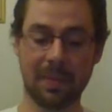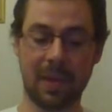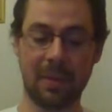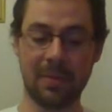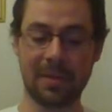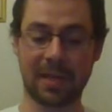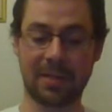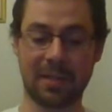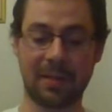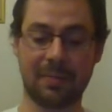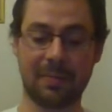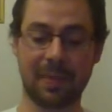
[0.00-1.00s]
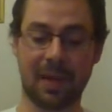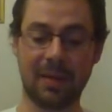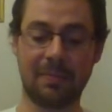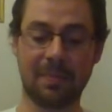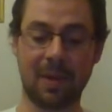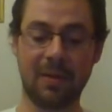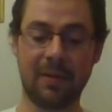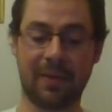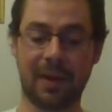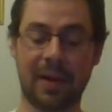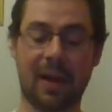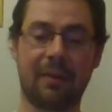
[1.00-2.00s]
It was actually, I only
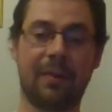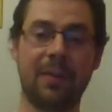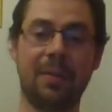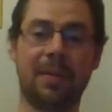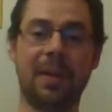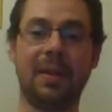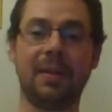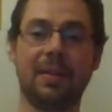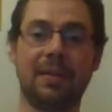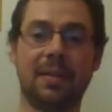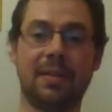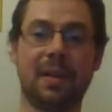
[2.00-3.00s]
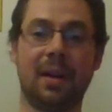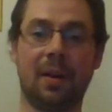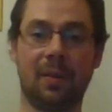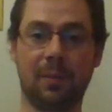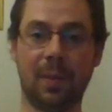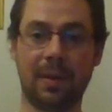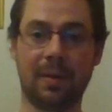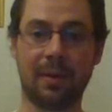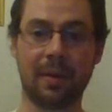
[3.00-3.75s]
found out a few things to start off with.